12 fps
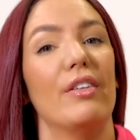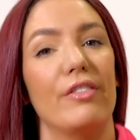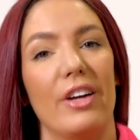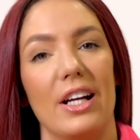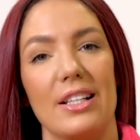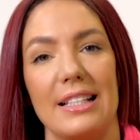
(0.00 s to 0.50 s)

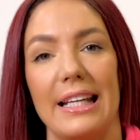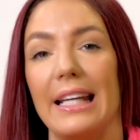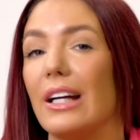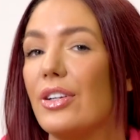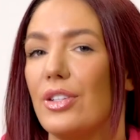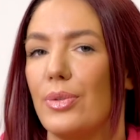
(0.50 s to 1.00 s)

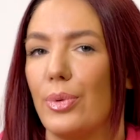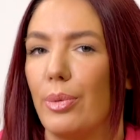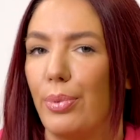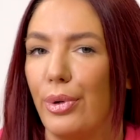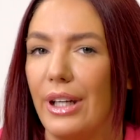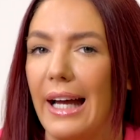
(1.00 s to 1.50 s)
Firstly, I just want
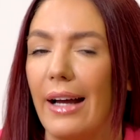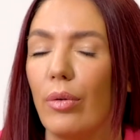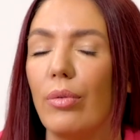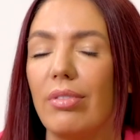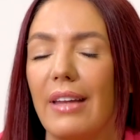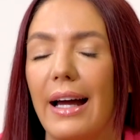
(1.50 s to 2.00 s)
to point
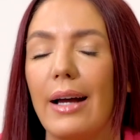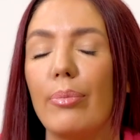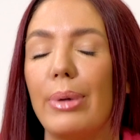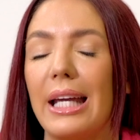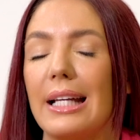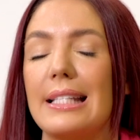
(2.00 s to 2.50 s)
out that
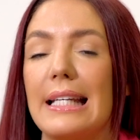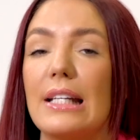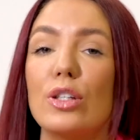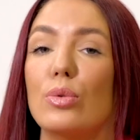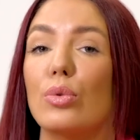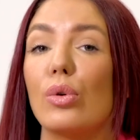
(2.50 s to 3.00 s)

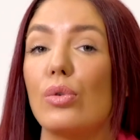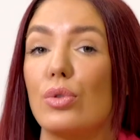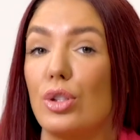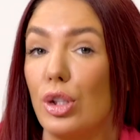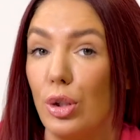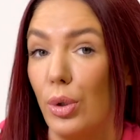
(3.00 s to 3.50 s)
Pixie do
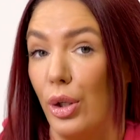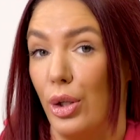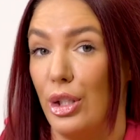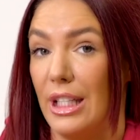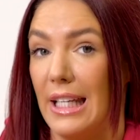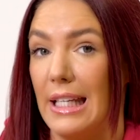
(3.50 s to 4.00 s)
not do
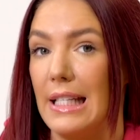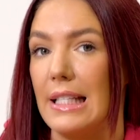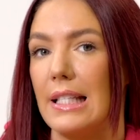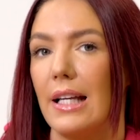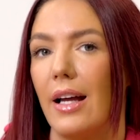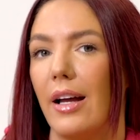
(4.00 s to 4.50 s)
hoodies